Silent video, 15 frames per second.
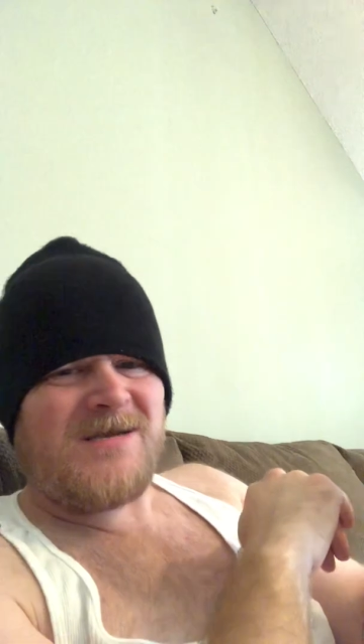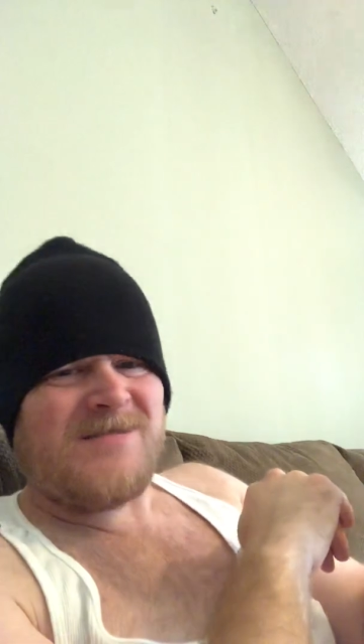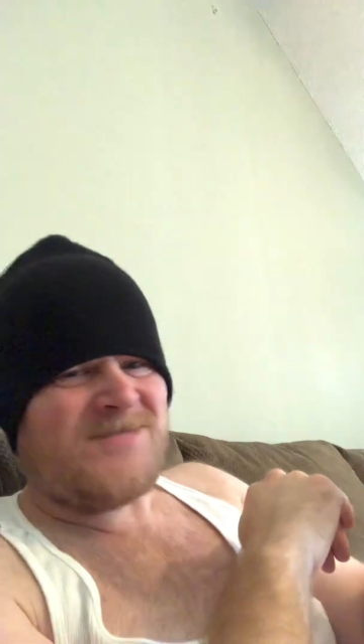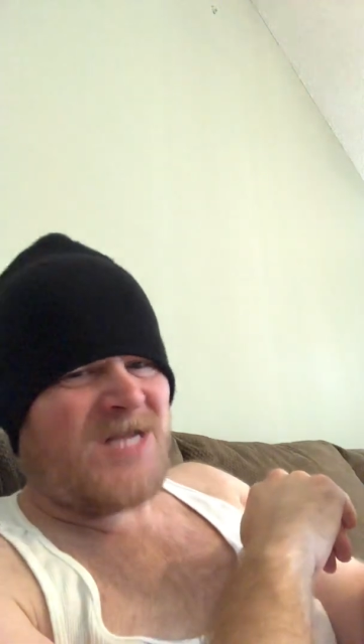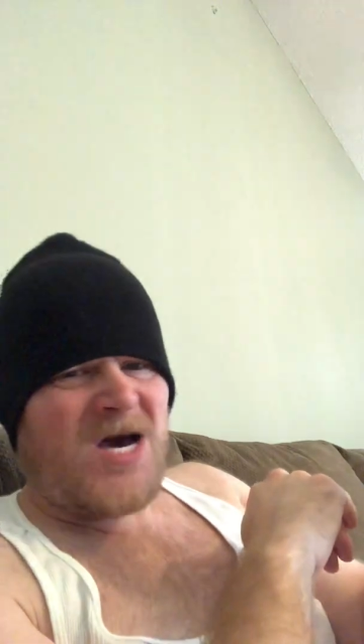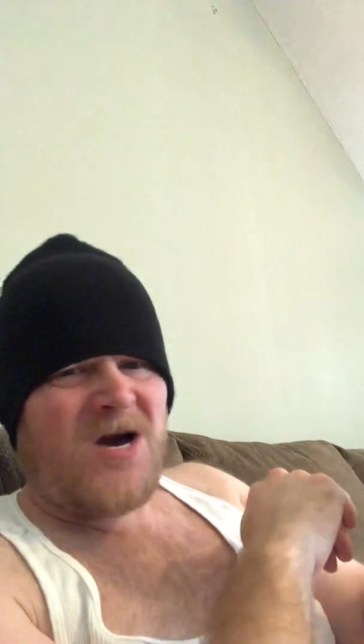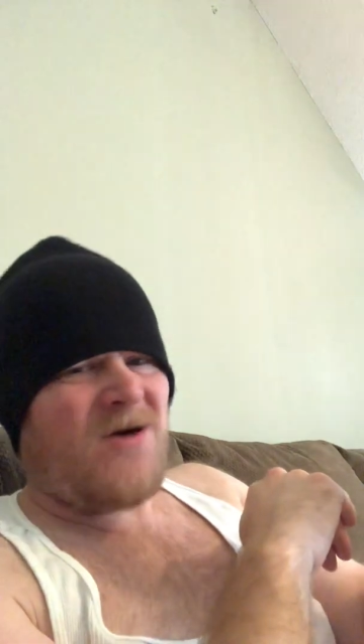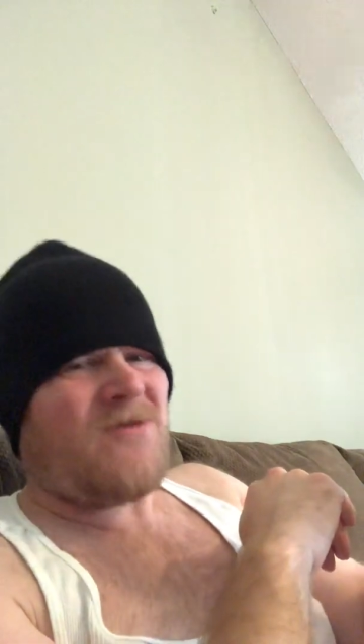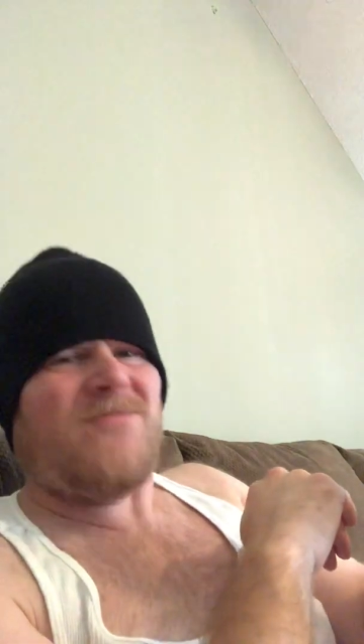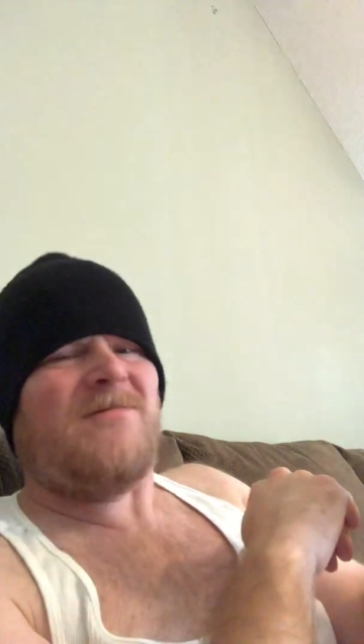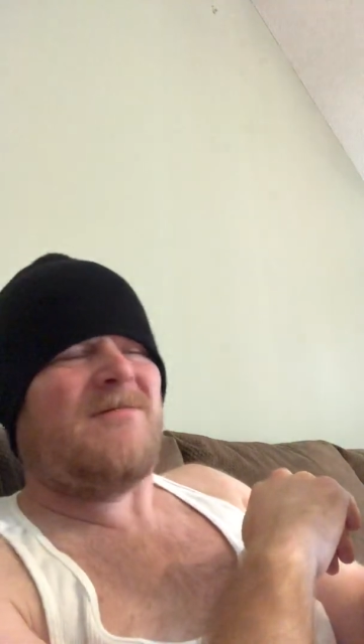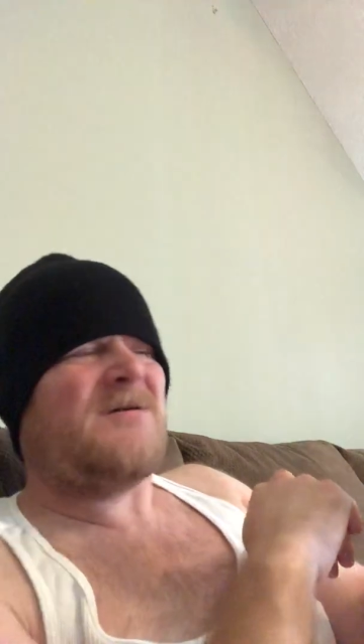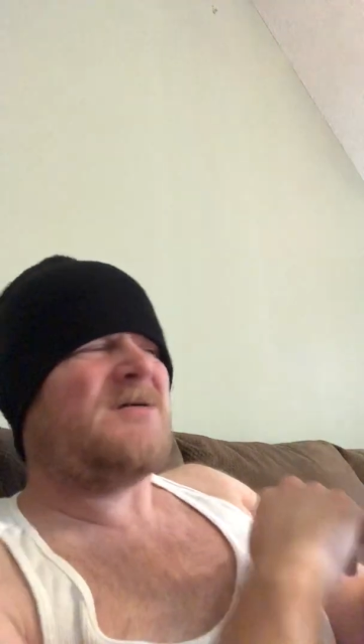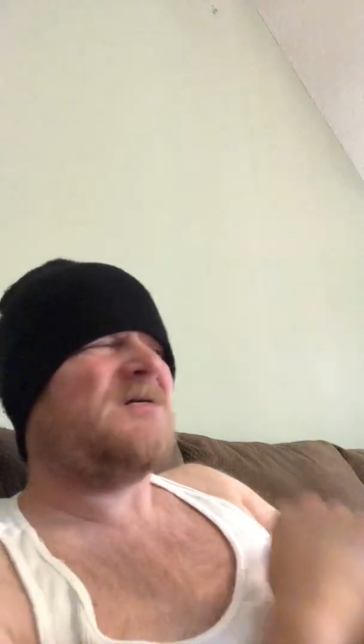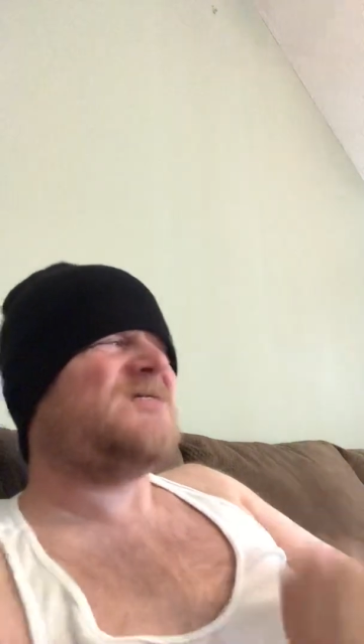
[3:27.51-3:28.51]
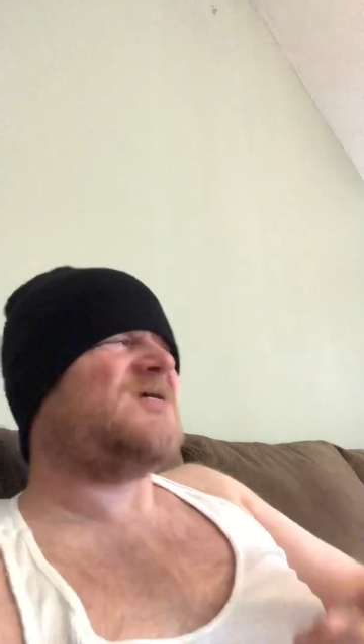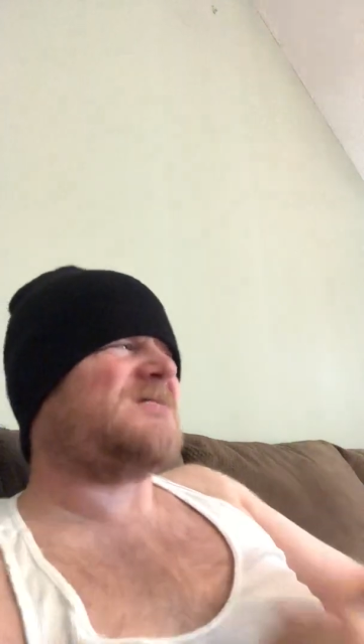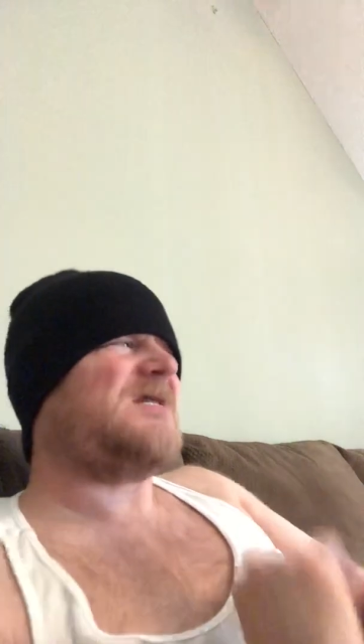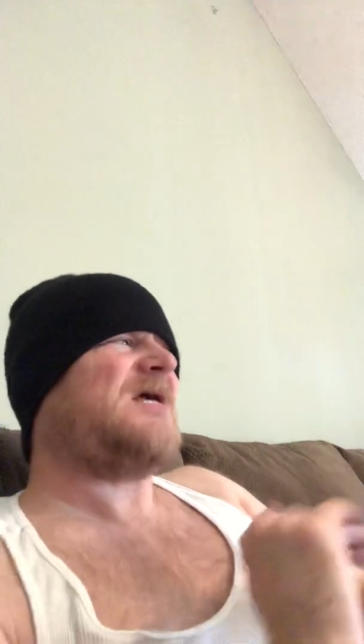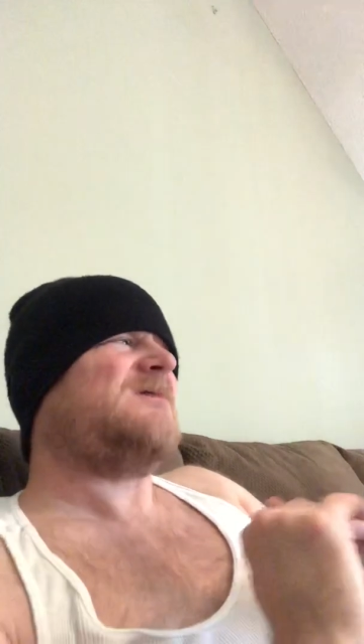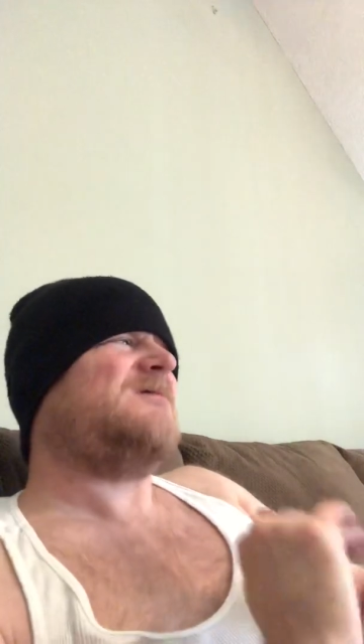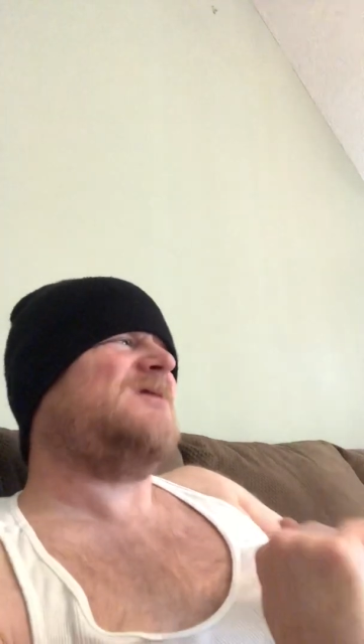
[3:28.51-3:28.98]
No, just
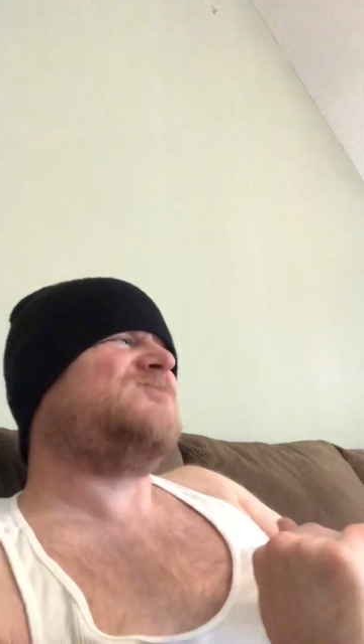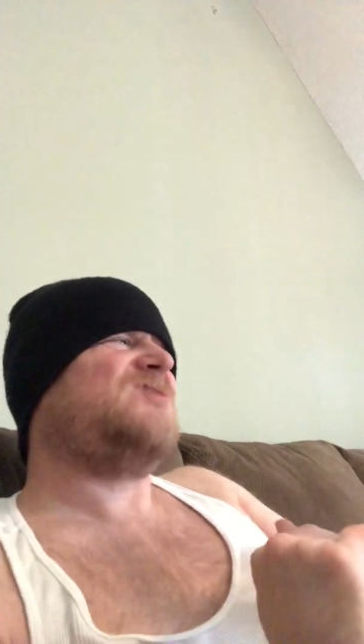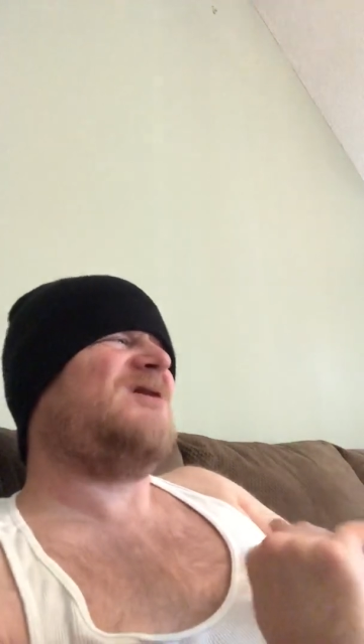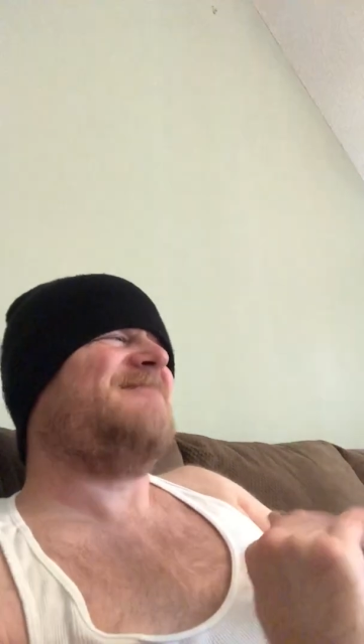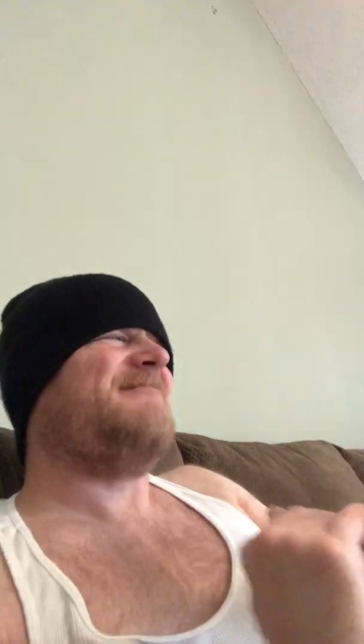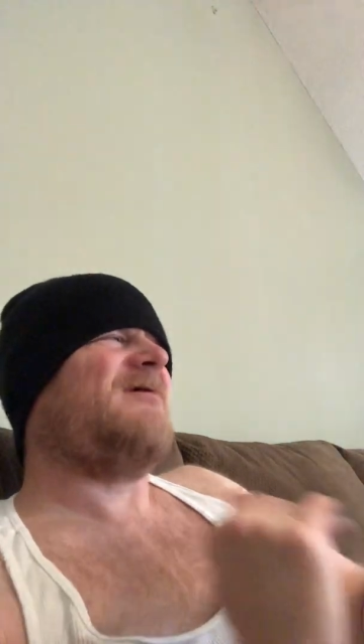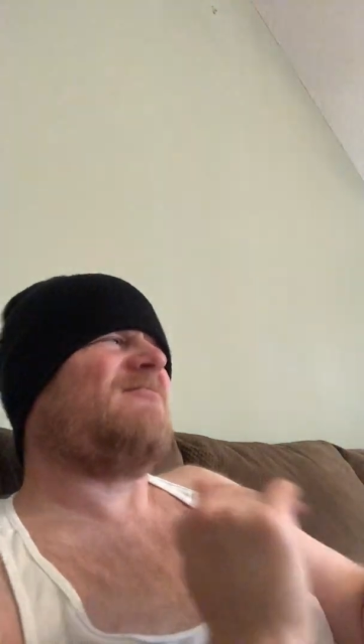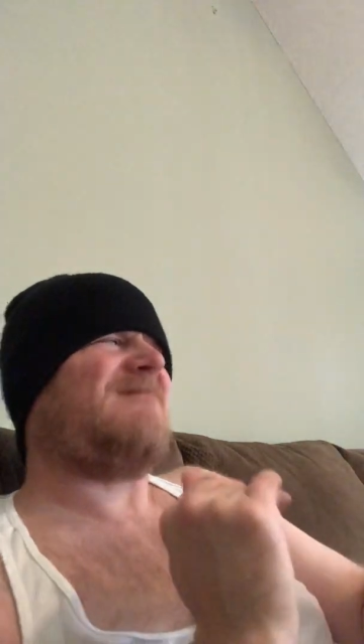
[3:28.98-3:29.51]
like legitimate